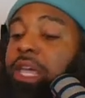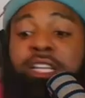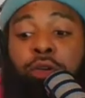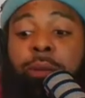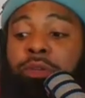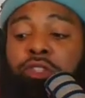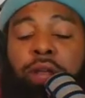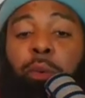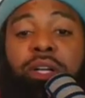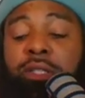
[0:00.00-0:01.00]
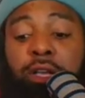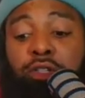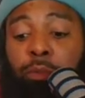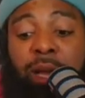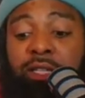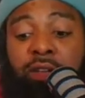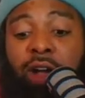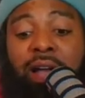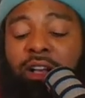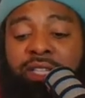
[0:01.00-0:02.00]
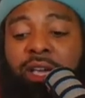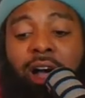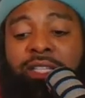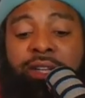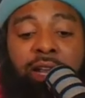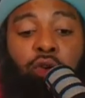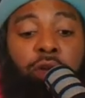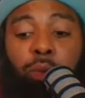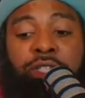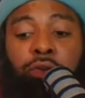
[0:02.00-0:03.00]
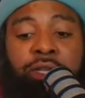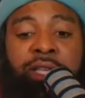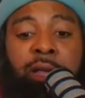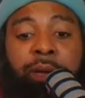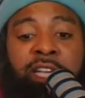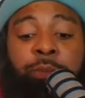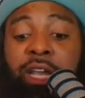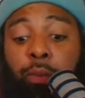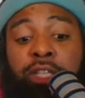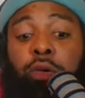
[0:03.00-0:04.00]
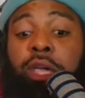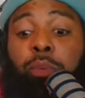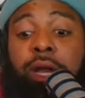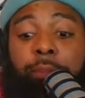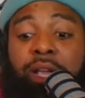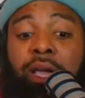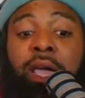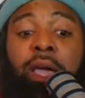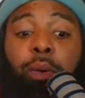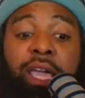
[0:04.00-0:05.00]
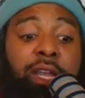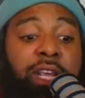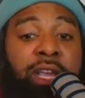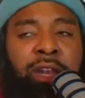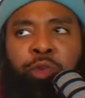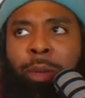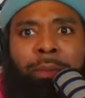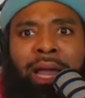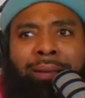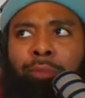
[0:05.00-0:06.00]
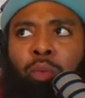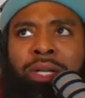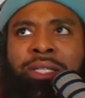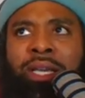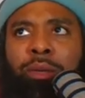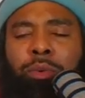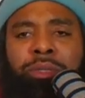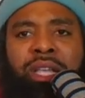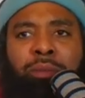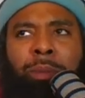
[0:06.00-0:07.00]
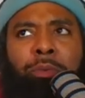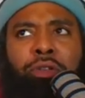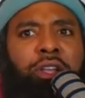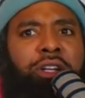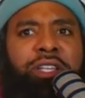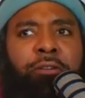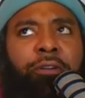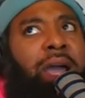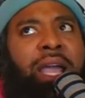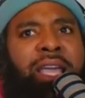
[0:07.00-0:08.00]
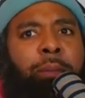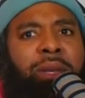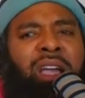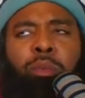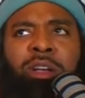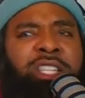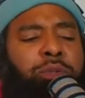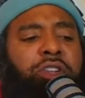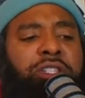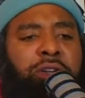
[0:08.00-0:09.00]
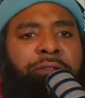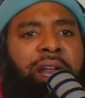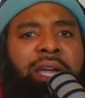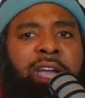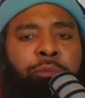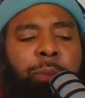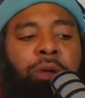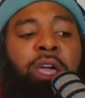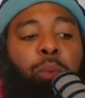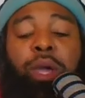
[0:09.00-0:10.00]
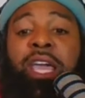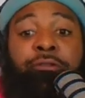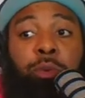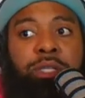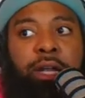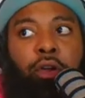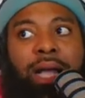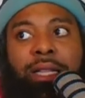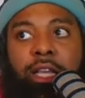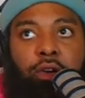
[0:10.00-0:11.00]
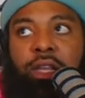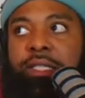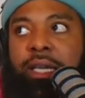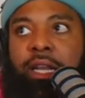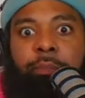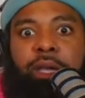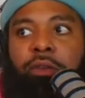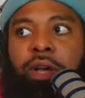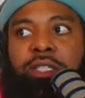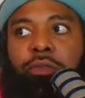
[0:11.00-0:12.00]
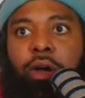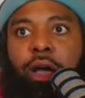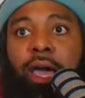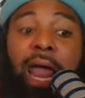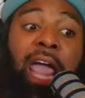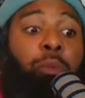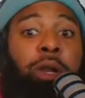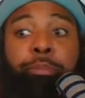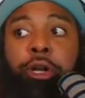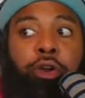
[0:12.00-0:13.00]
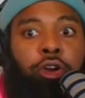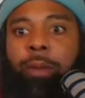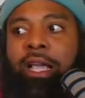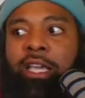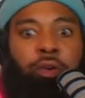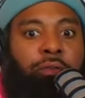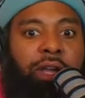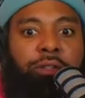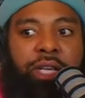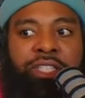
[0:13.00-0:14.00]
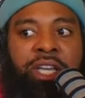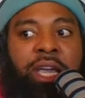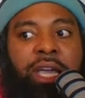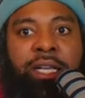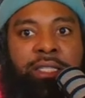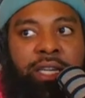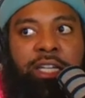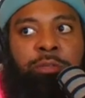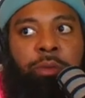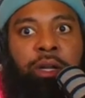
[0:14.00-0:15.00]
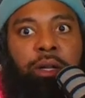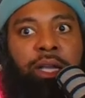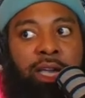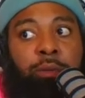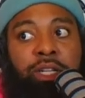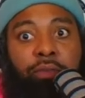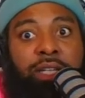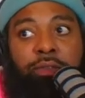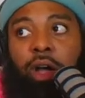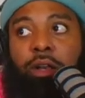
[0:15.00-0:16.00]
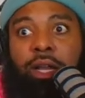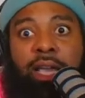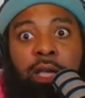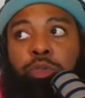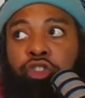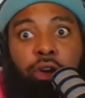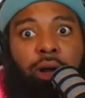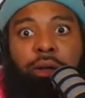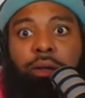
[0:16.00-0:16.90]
Yeah, so basically Ryan Garcia and Oscar De La Hoya wasn't on the same page. But anyway, so he went up there and he did an interview. Maybe like I want to say, what was that? Maybe on Thursday or Friday. I want to say it was Thursday or Friday. I can't remember. When Envy was like, "Dog, I literally seen him in the restaurant, and I ain't want to put it on him like get on the radio station and snitch." But nigga, he was at the restaurant, looking like he was drunk.